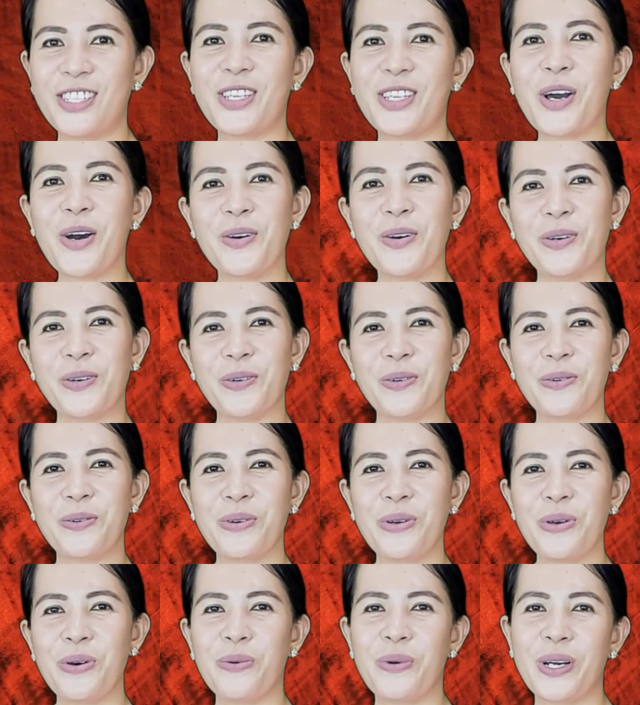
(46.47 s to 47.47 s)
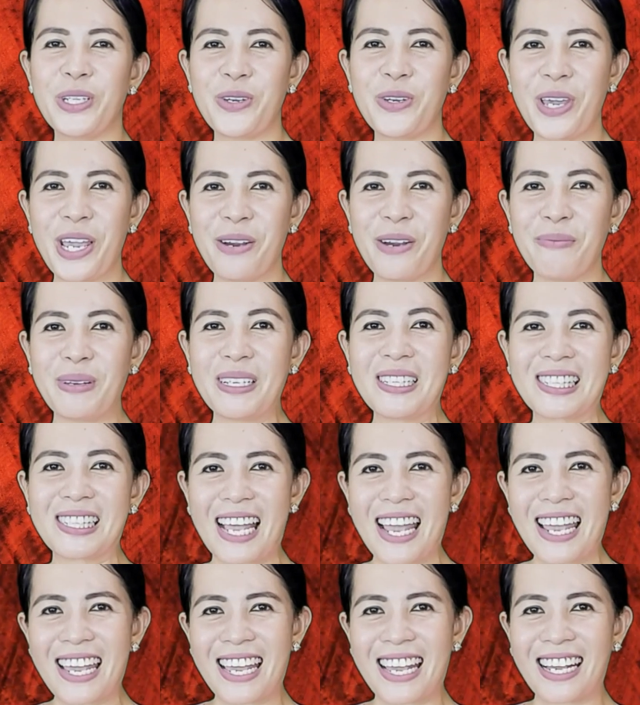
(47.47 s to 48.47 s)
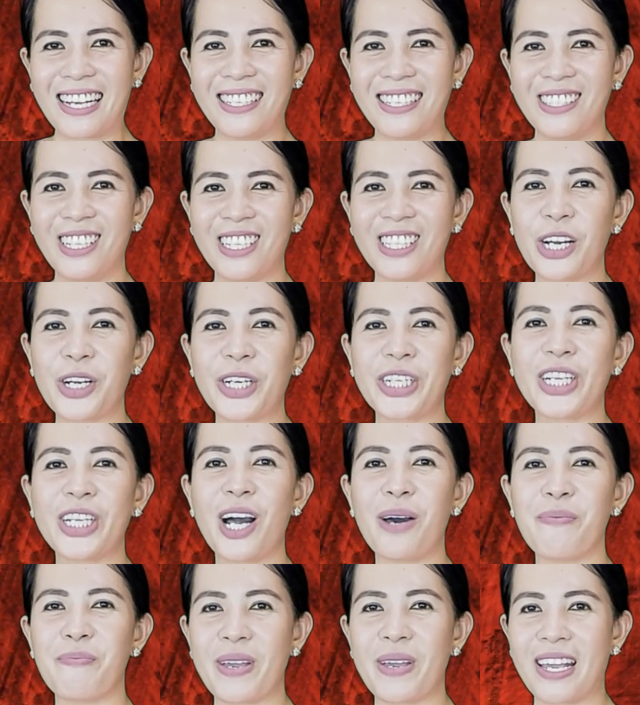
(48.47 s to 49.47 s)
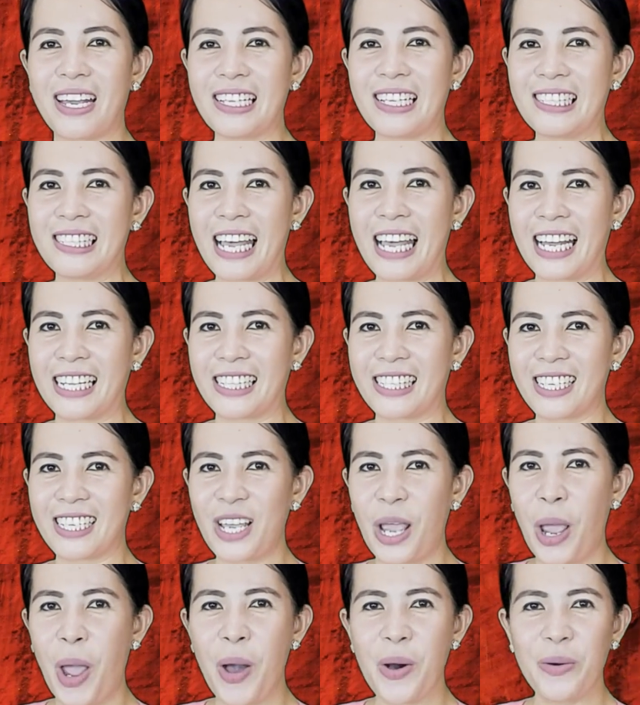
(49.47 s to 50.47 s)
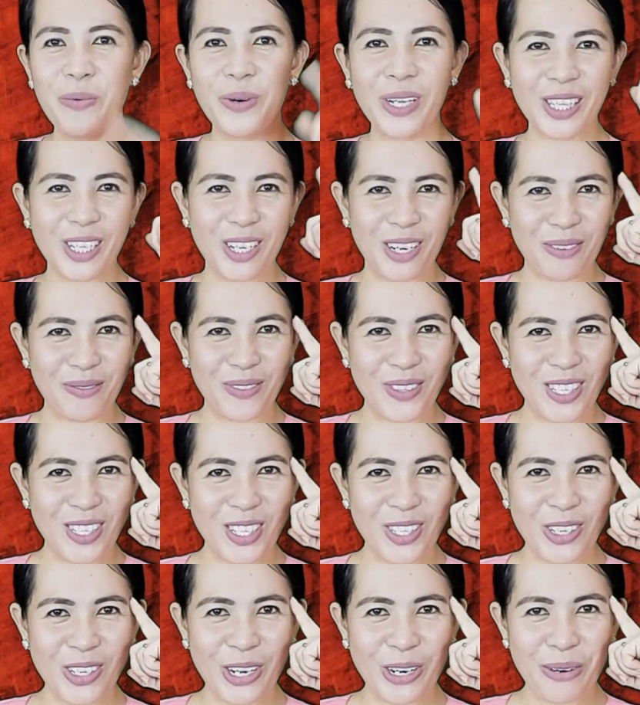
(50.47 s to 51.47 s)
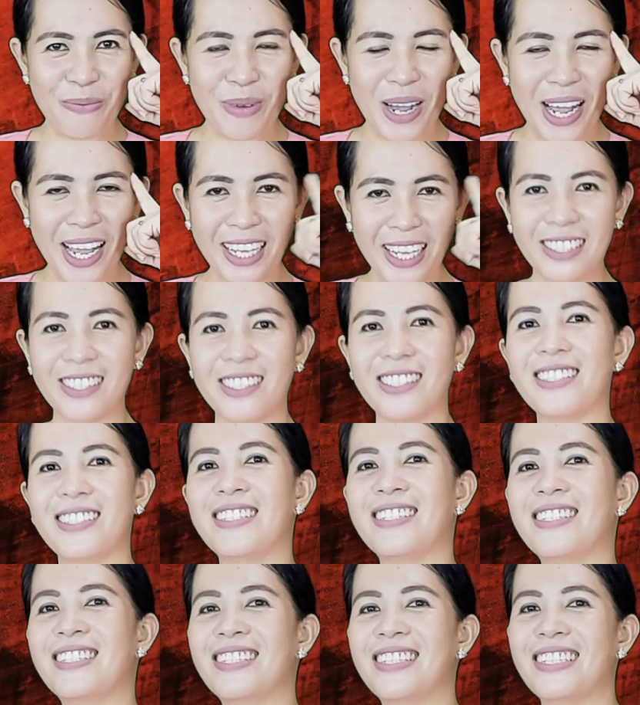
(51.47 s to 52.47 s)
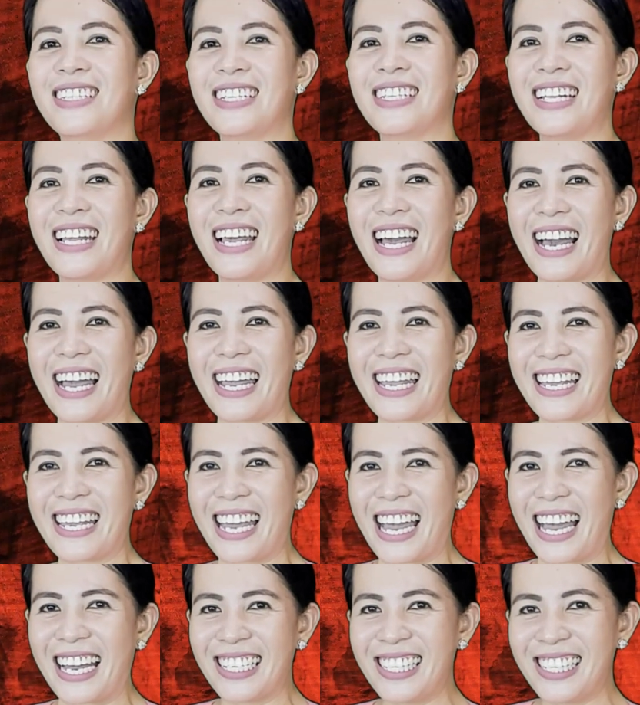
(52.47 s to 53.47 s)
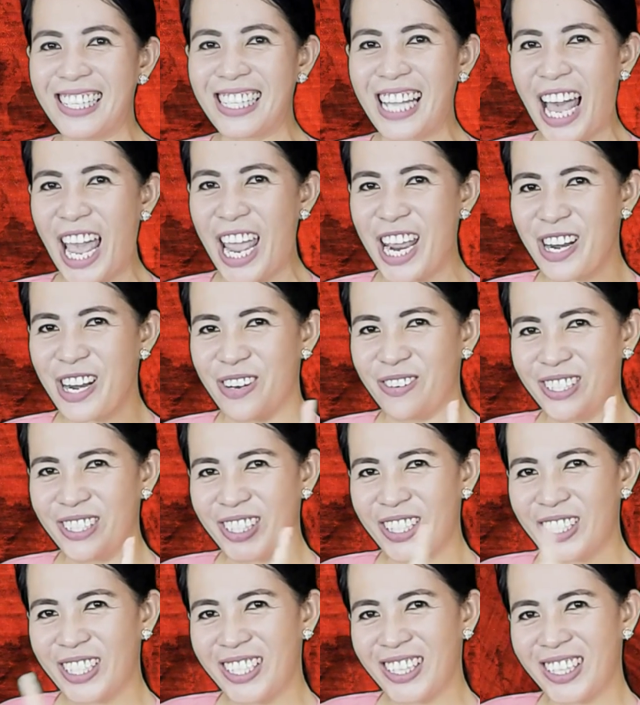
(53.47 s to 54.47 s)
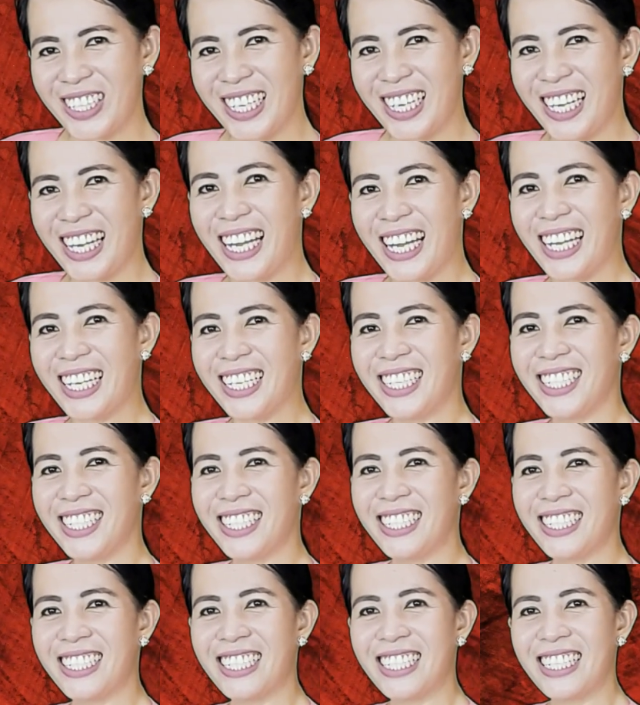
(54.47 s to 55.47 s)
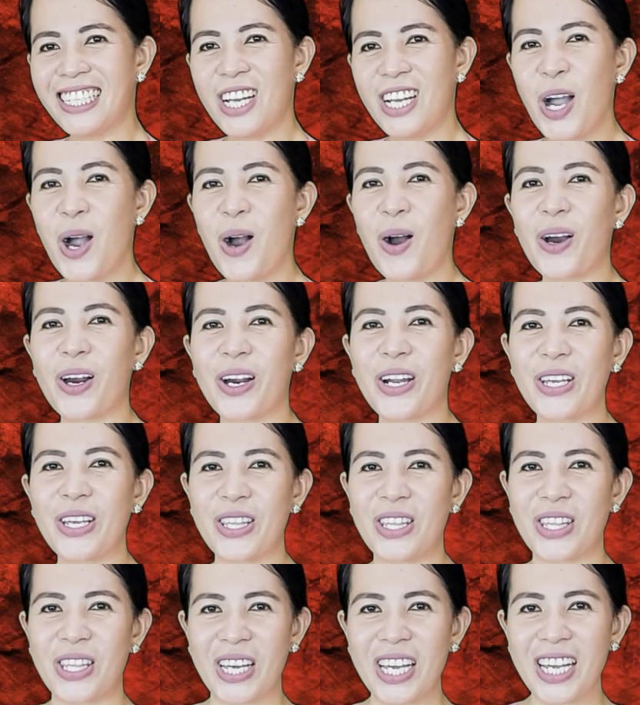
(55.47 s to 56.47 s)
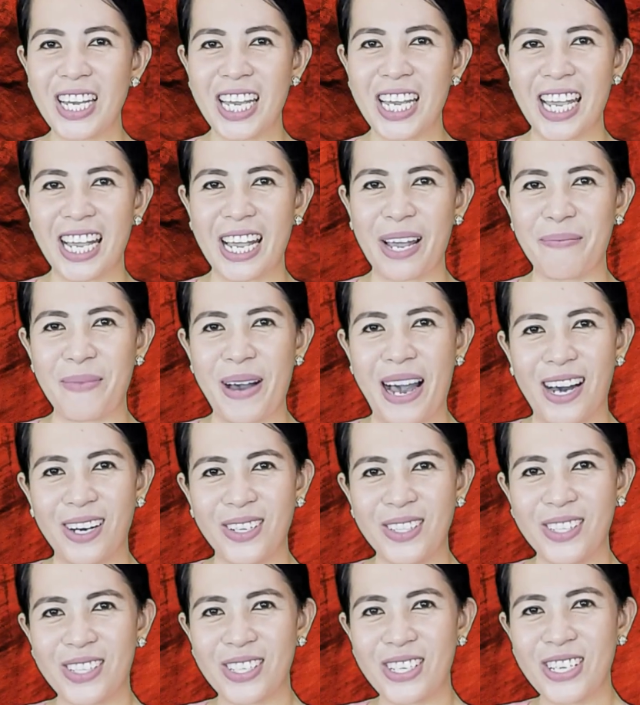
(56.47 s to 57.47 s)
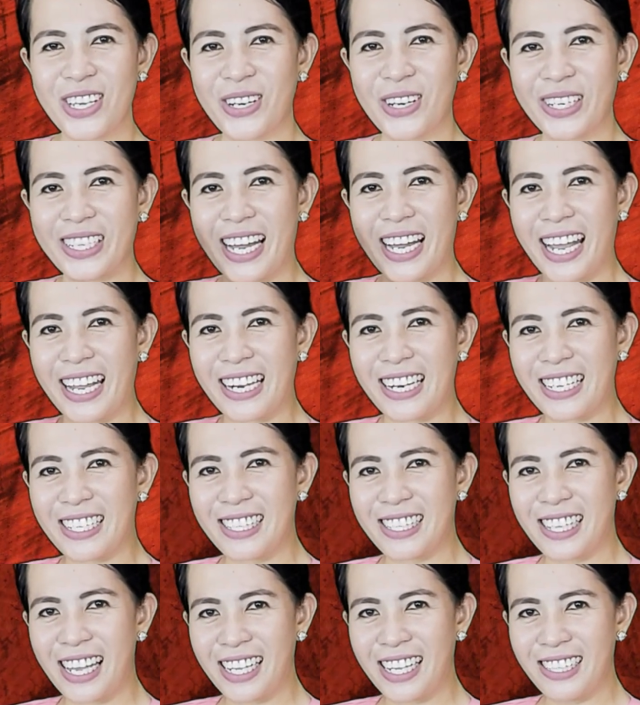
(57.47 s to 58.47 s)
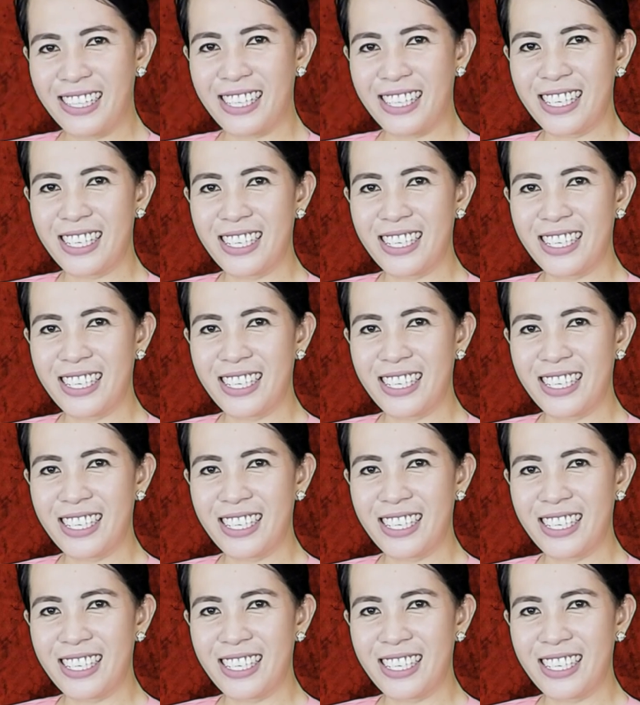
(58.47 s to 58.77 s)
So, when you hear me saying that our topic is set, what comes into your mind? I guess I know what you're thinking. Are you thinking about your dining set?